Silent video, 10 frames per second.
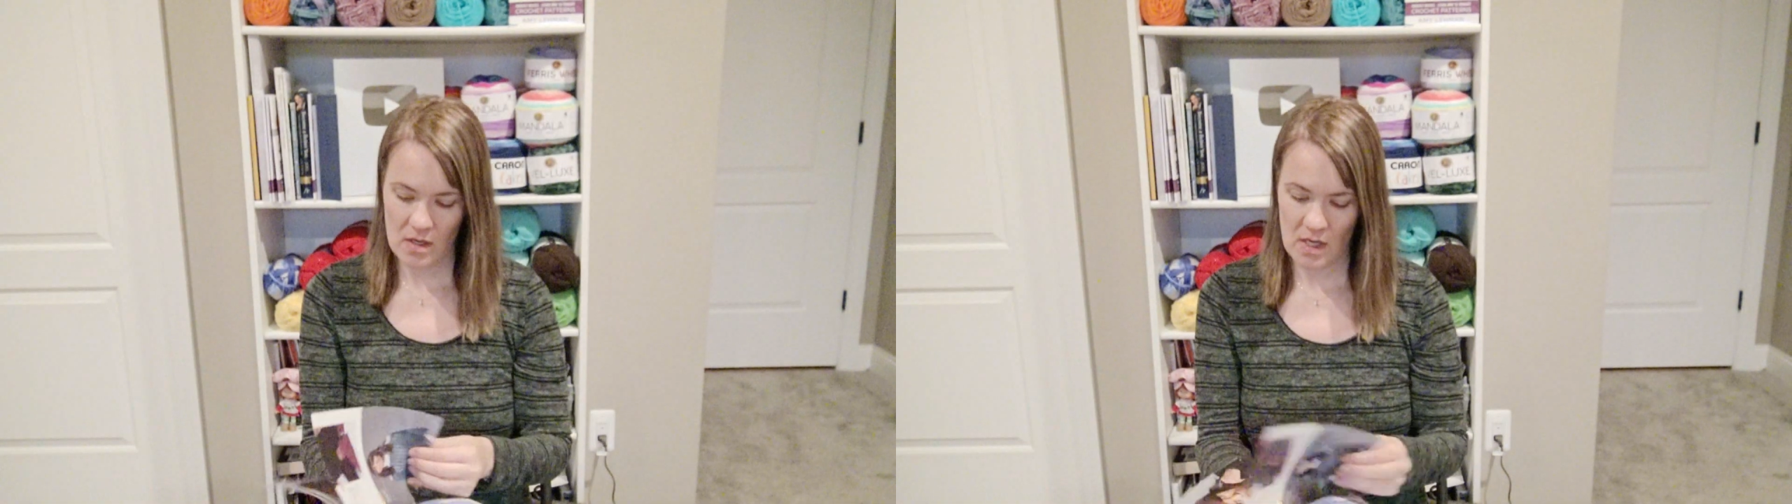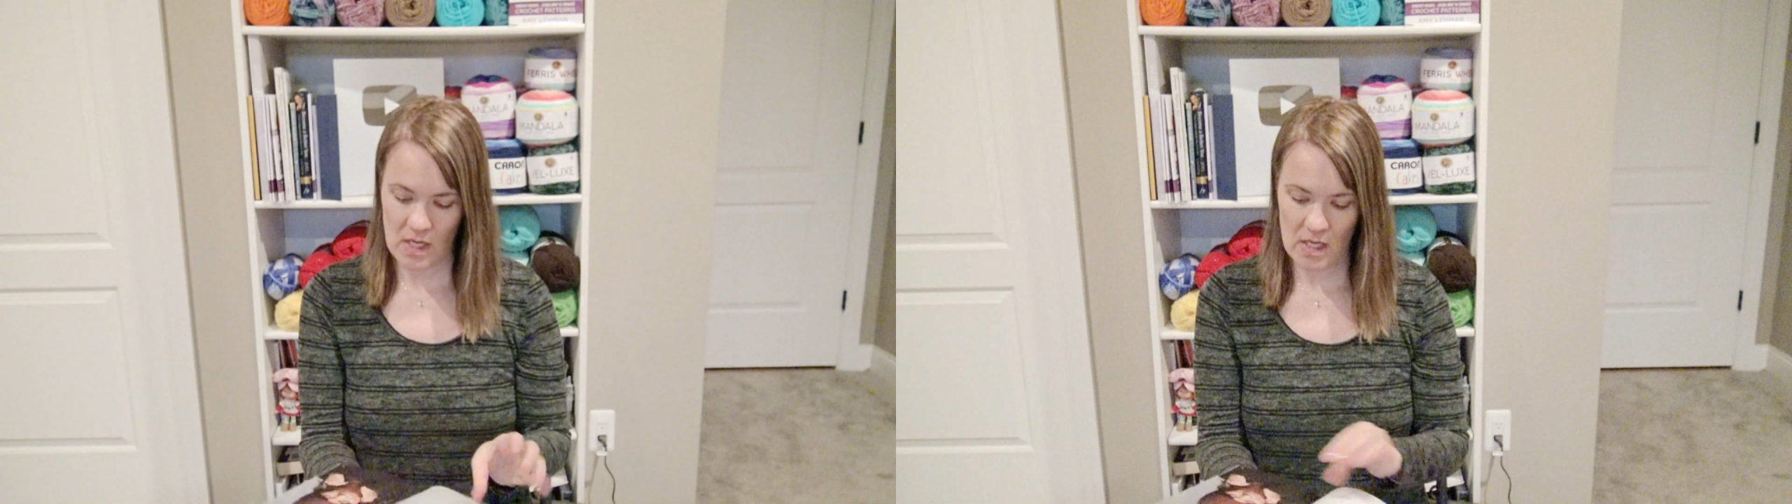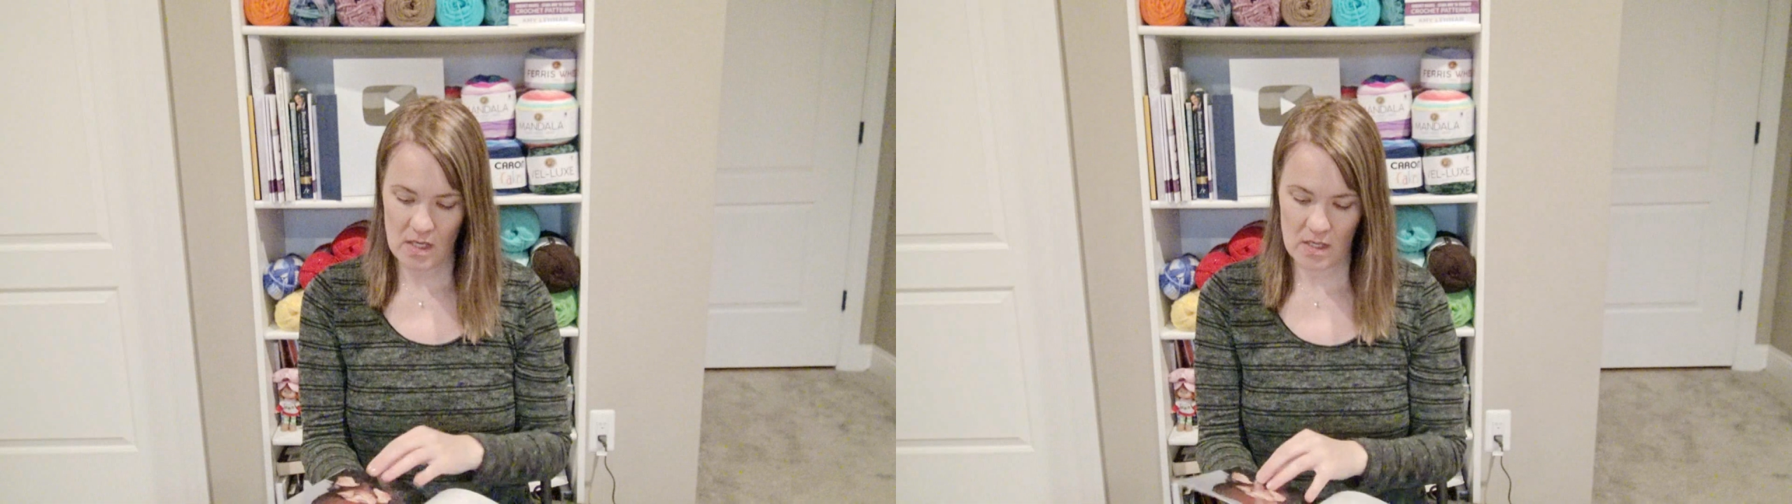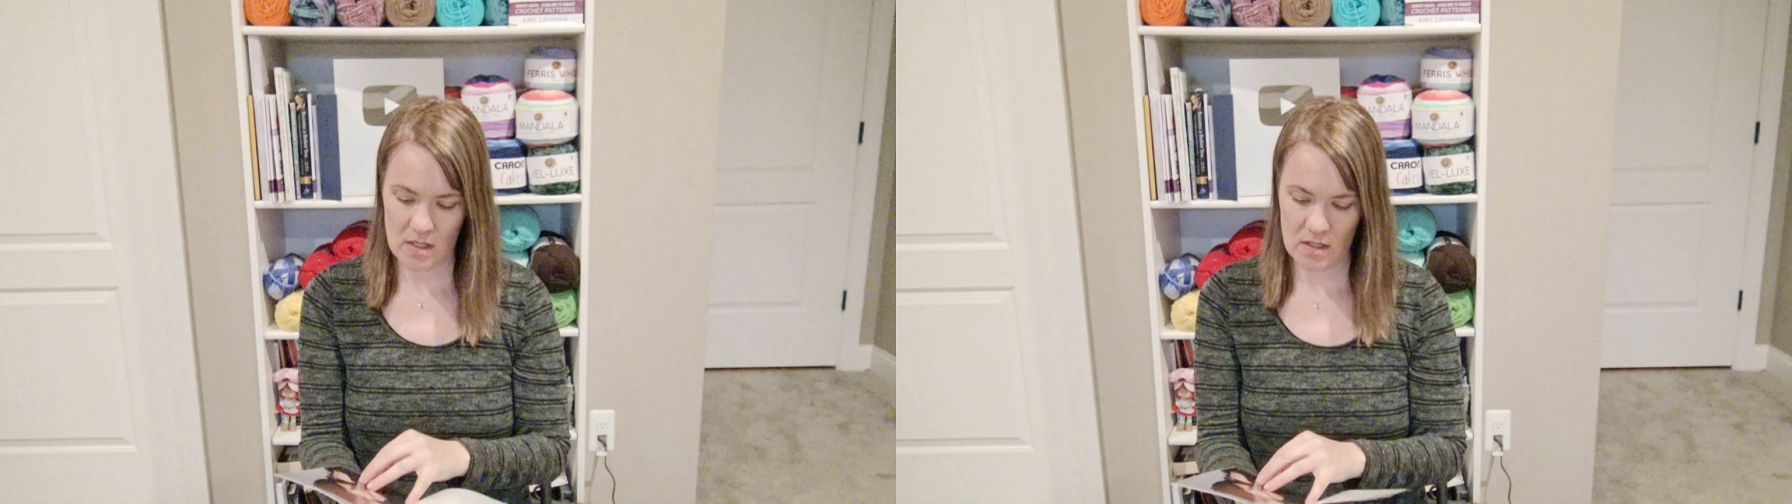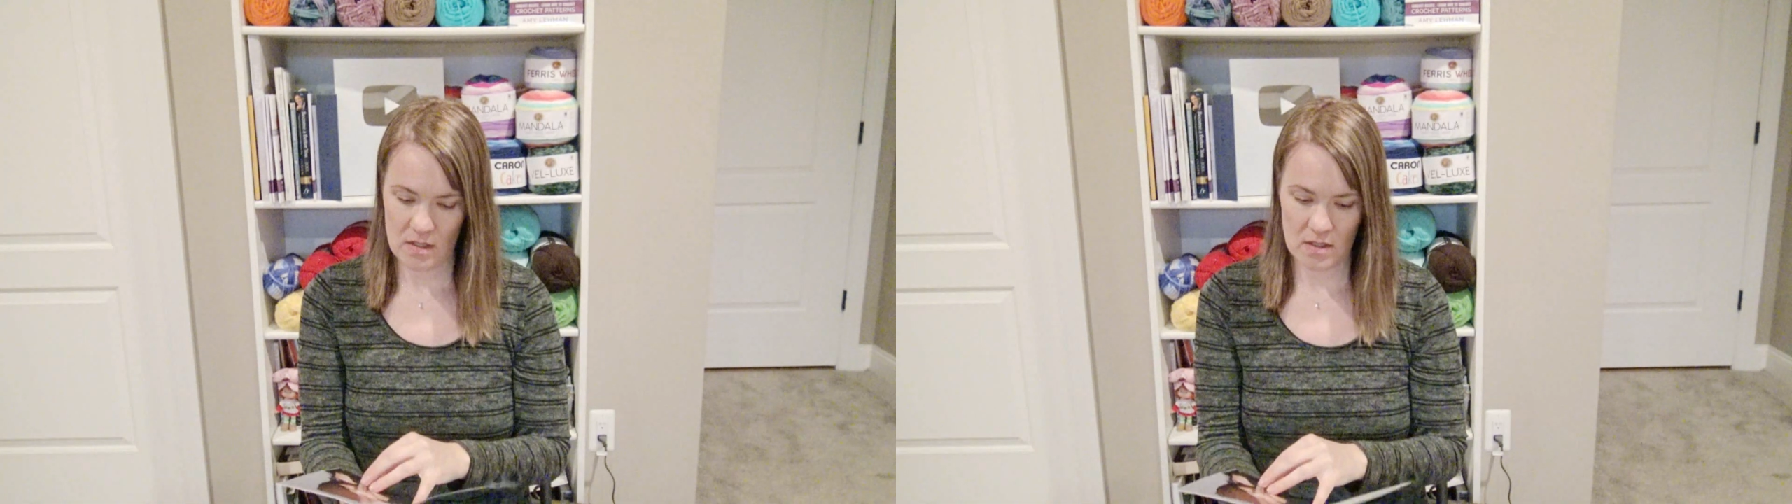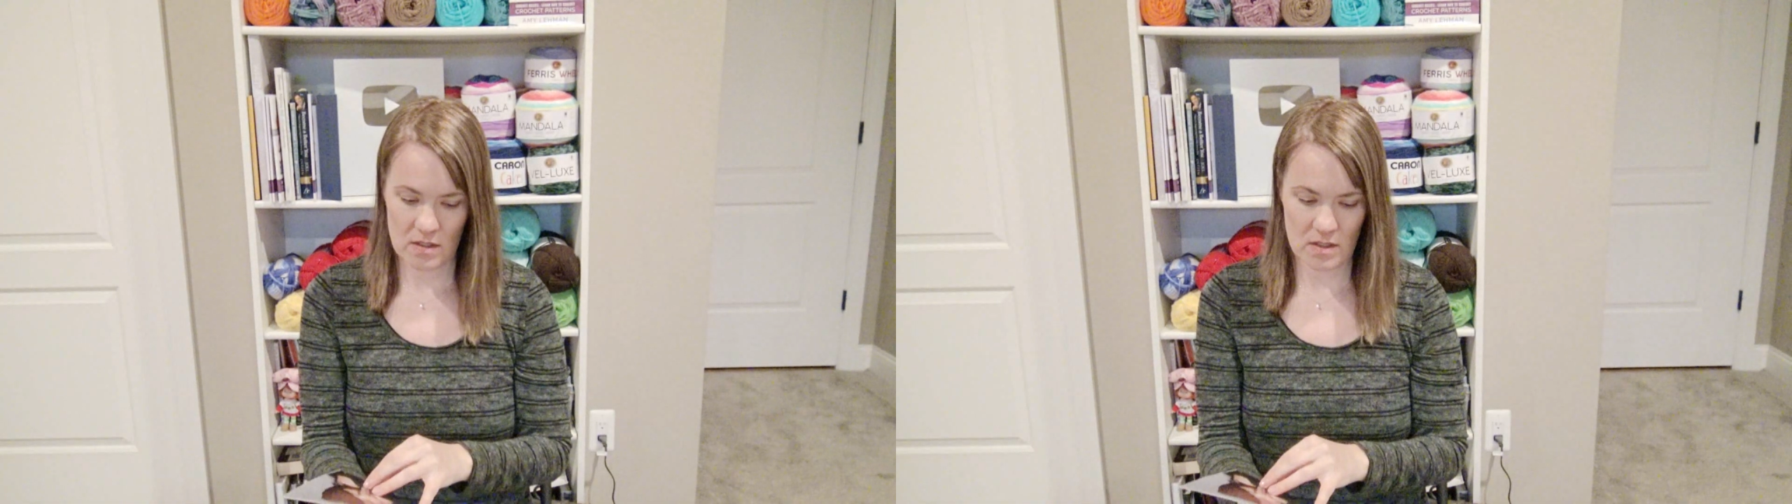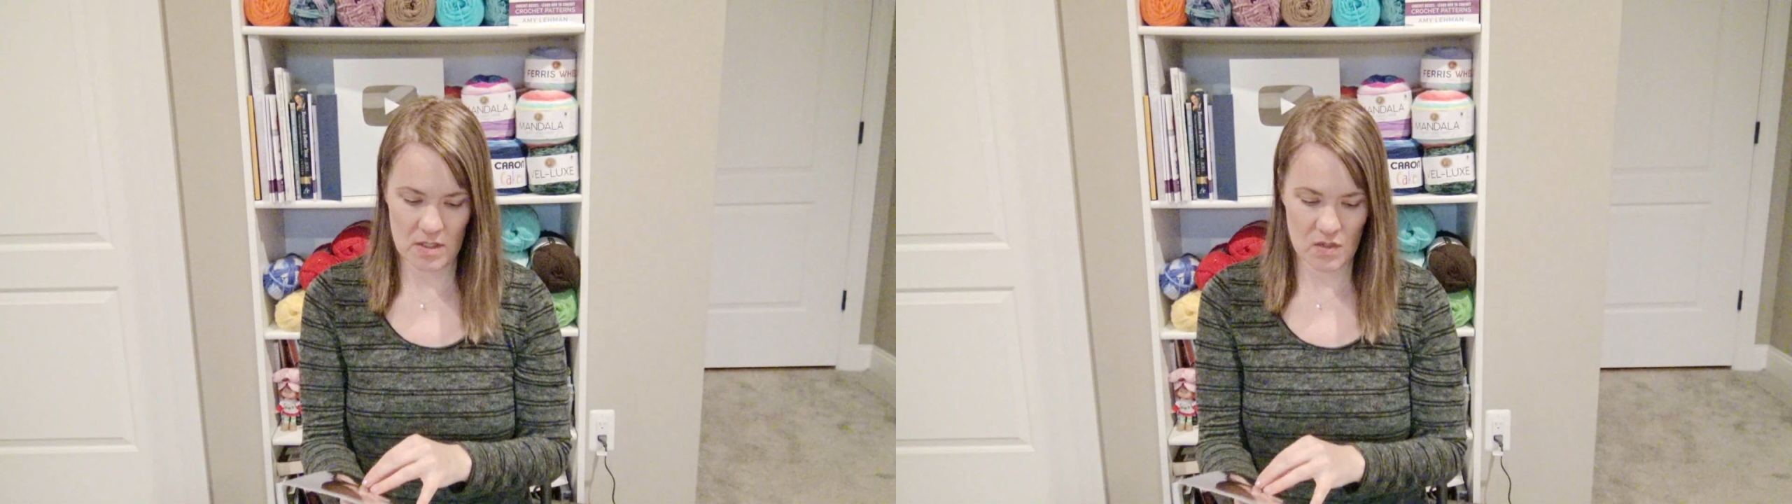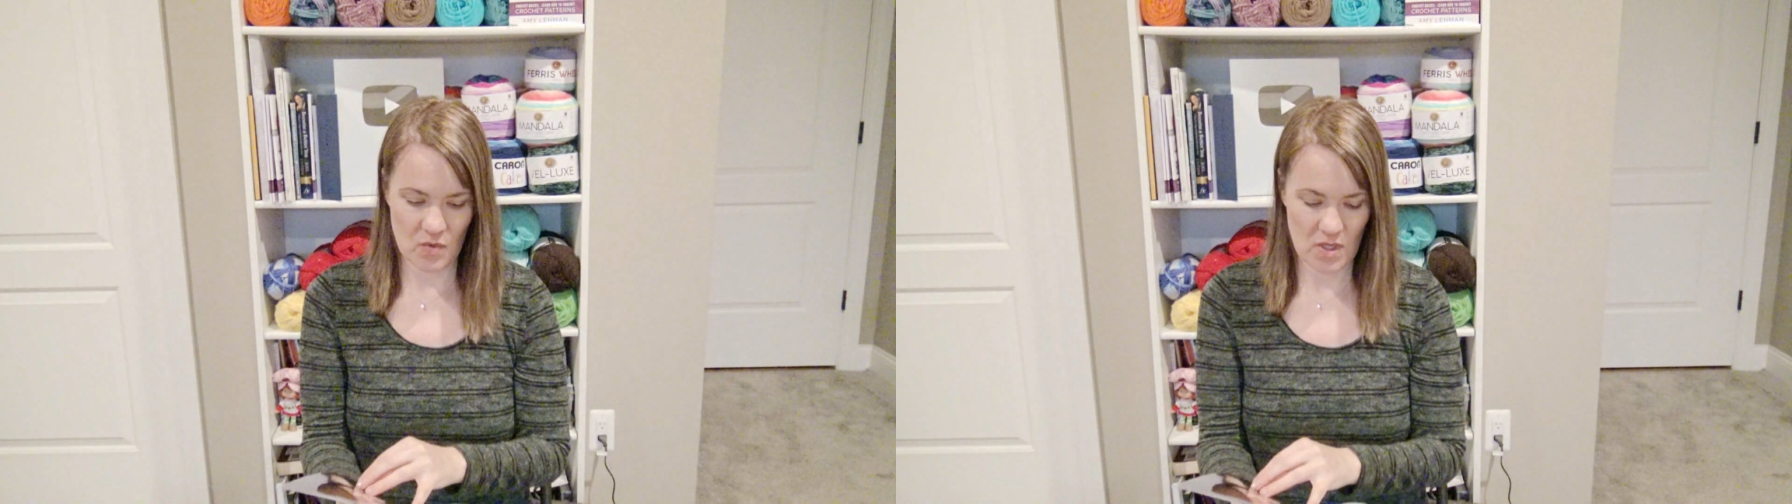And this